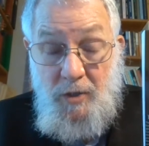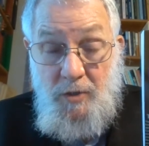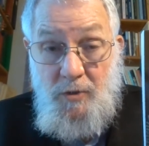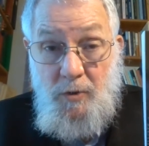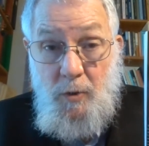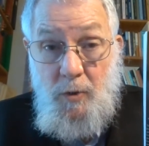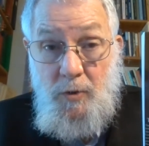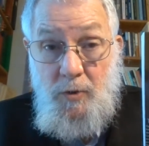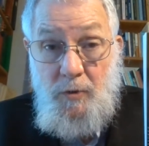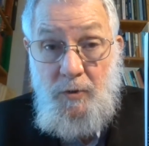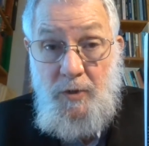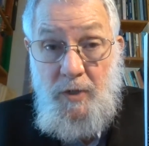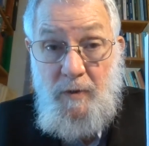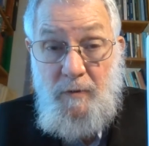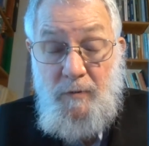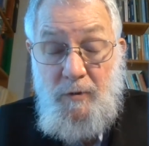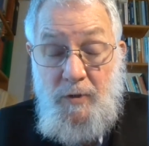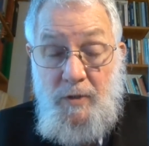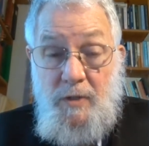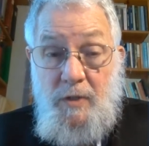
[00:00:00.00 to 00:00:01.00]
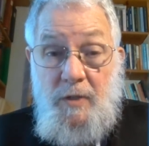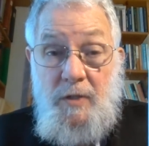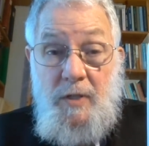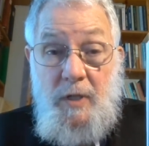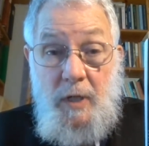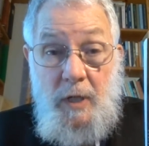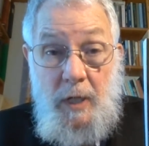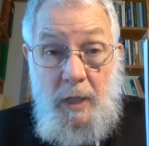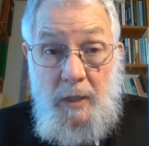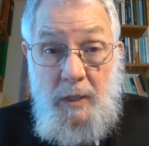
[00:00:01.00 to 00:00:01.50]
social differences
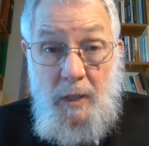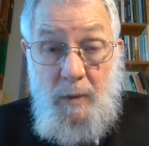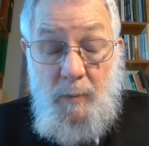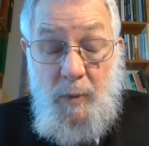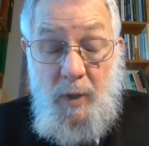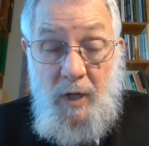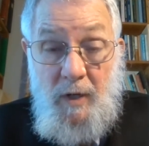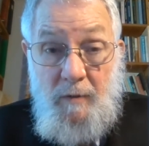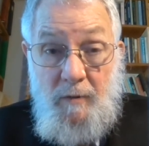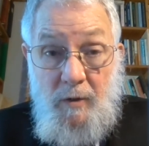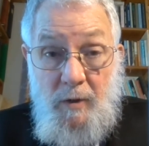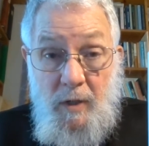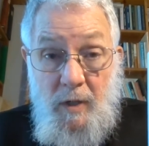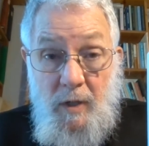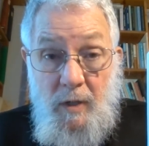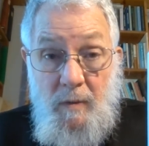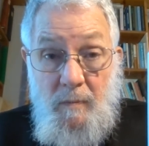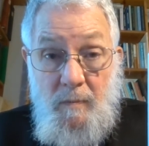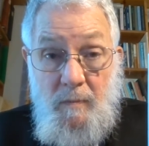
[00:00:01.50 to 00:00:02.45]
and ending poverty.